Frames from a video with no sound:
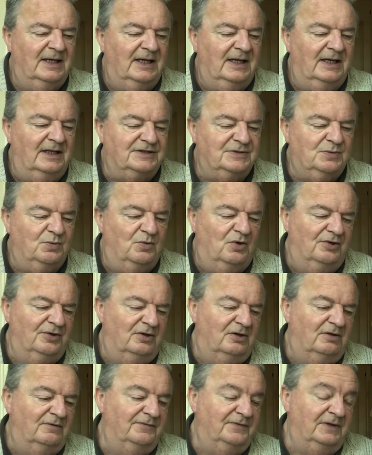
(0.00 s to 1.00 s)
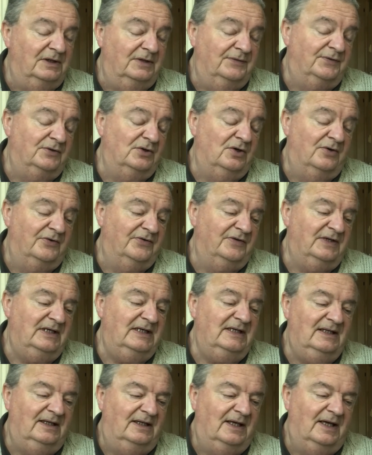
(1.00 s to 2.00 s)
It's one of, if not
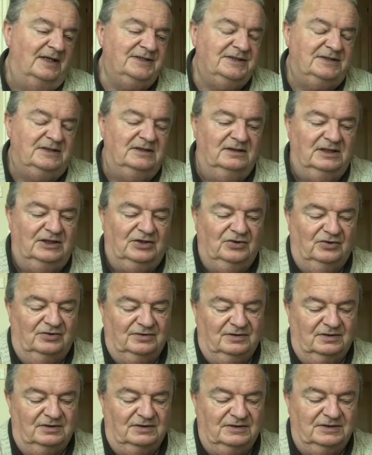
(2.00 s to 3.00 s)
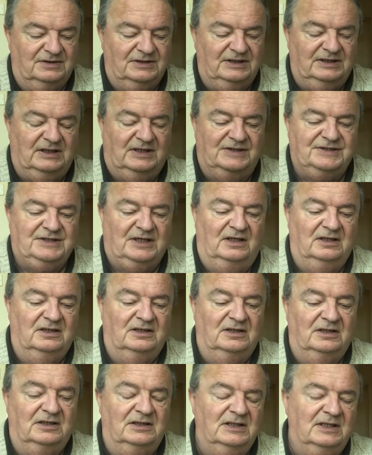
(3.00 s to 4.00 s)
the last Nikon
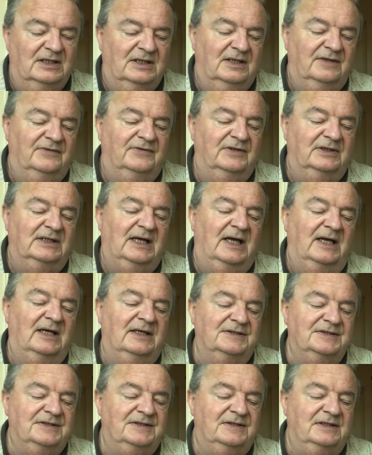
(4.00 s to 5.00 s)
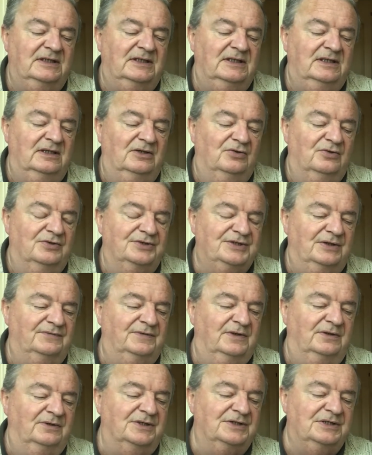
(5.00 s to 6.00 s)
DSLR that has the
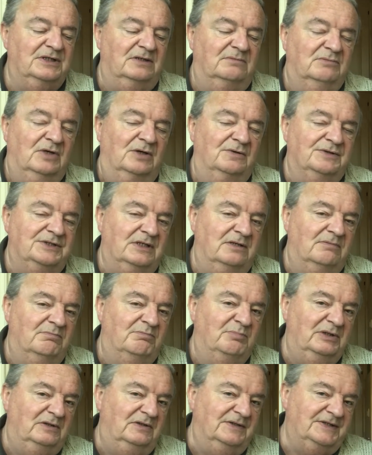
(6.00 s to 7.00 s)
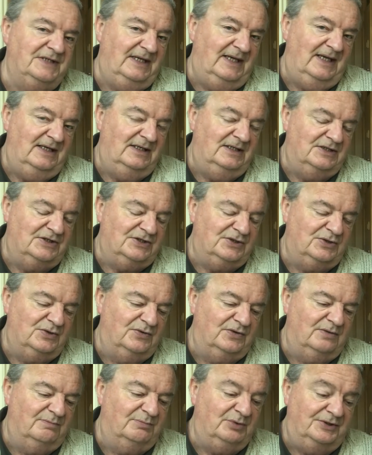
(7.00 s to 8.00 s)
autofocusing motor built
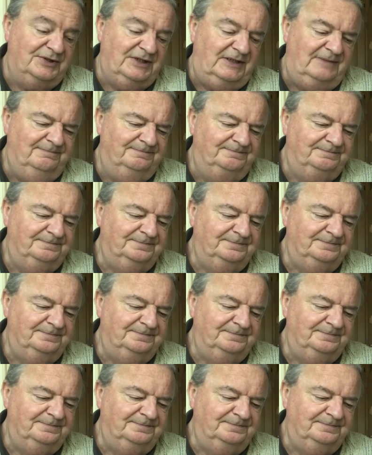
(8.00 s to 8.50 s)
into the body.